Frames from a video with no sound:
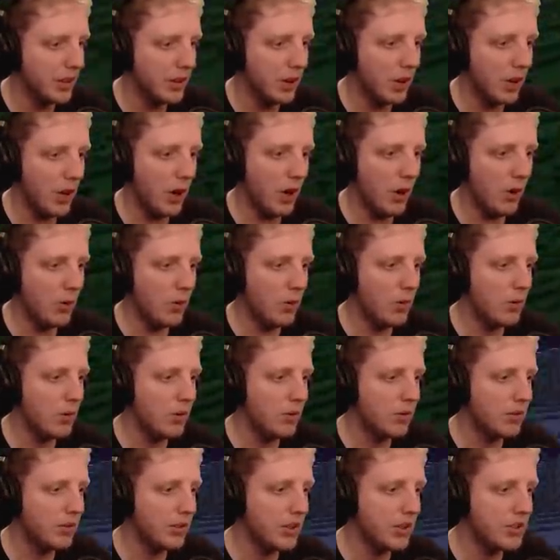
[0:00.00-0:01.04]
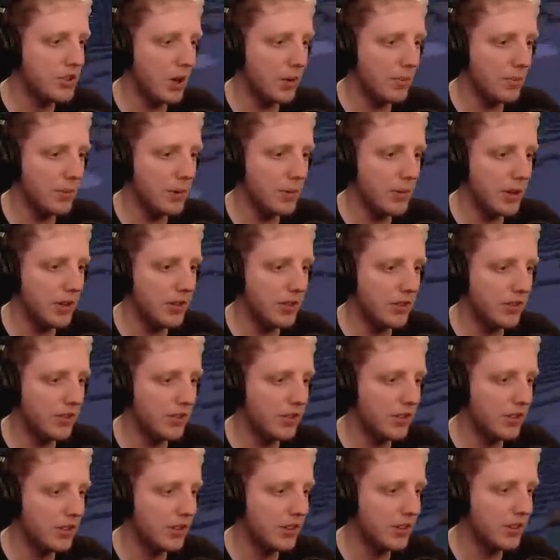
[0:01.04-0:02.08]
Oh, he chomped me
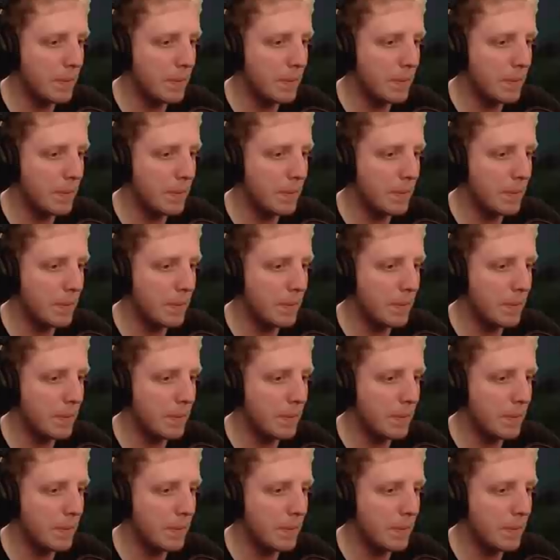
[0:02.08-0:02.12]
once.